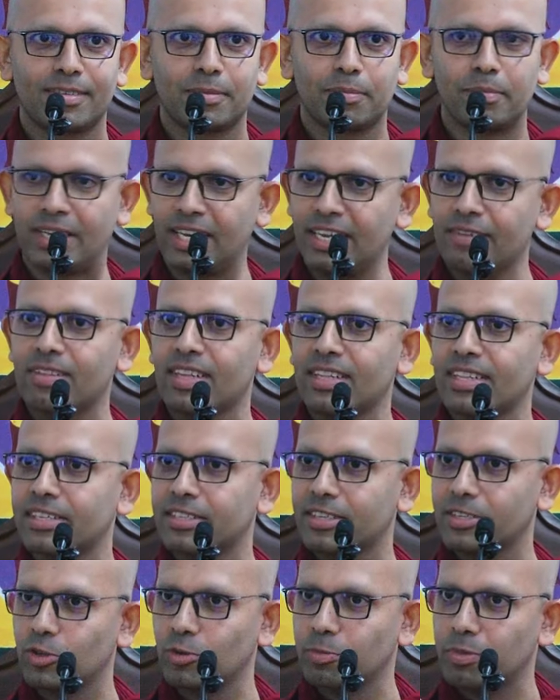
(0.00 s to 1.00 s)
Believe that
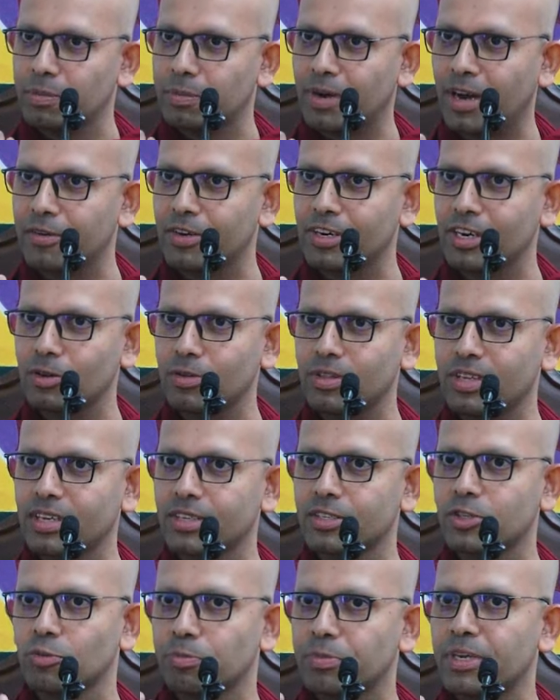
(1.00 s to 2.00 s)
there's a superpower out there,
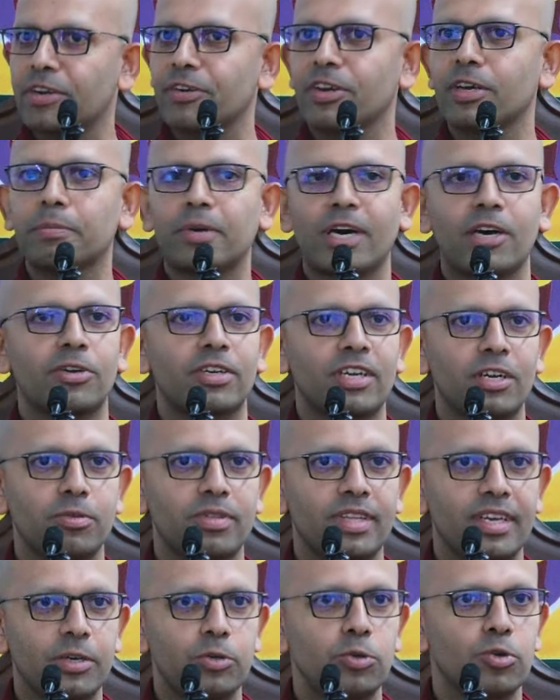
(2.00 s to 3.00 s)
a superior power
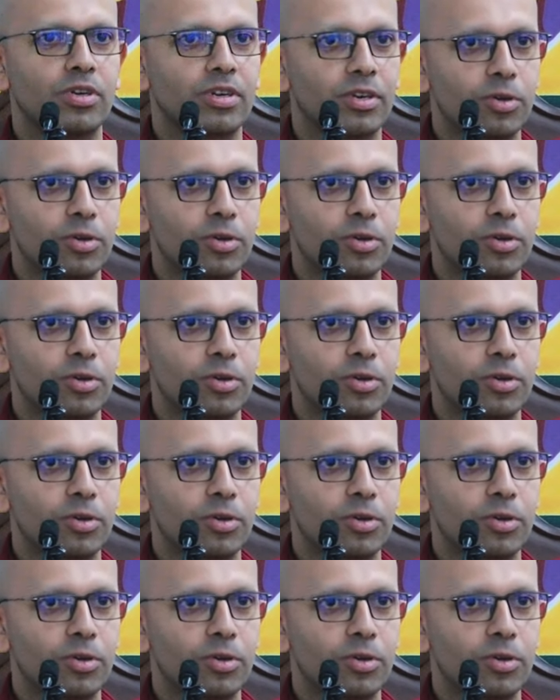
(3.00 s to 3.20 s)
out there who,